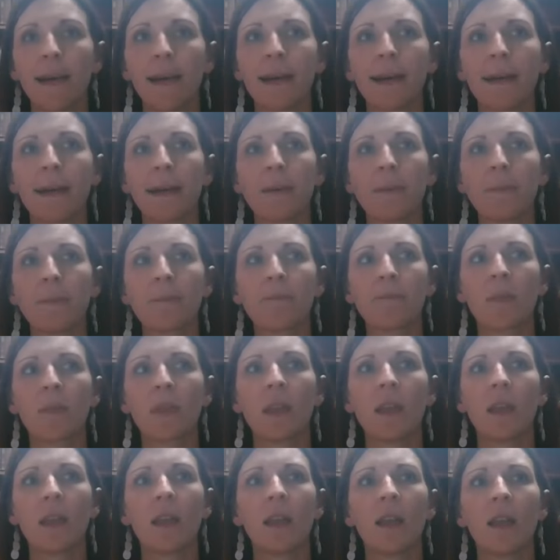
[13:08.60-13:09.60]

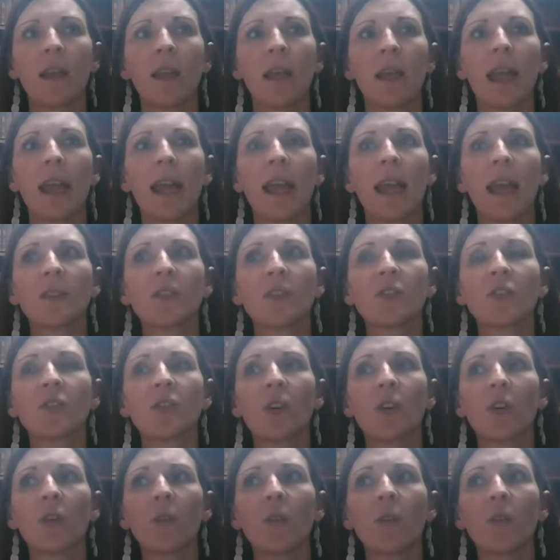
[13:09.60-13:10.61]
And
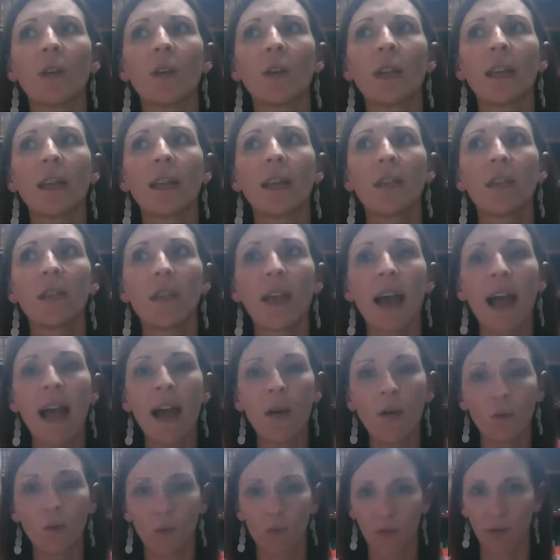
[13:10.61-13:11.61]
so in
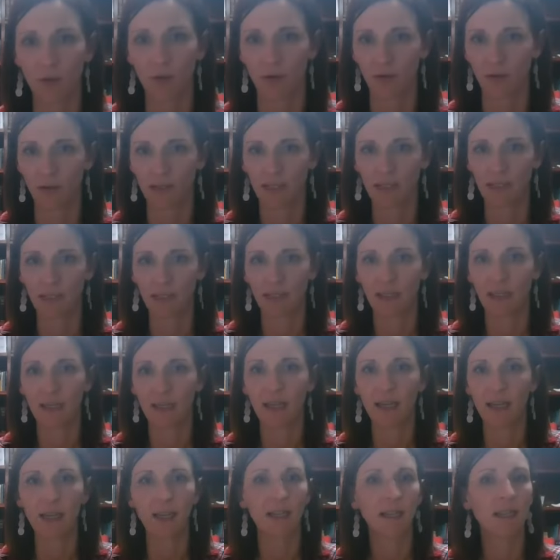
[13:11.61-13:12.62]
that world,
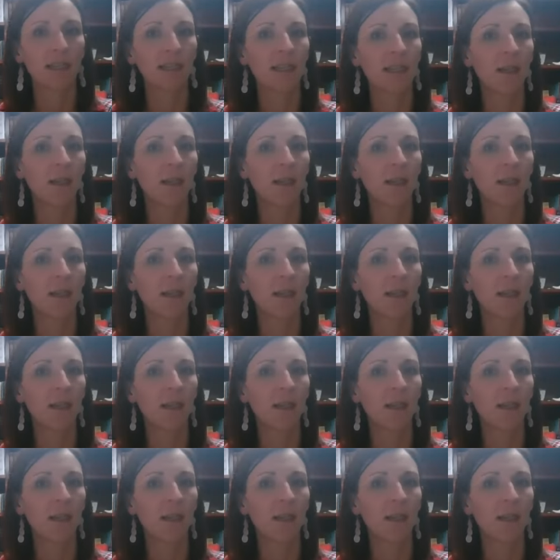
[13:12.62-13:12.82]
things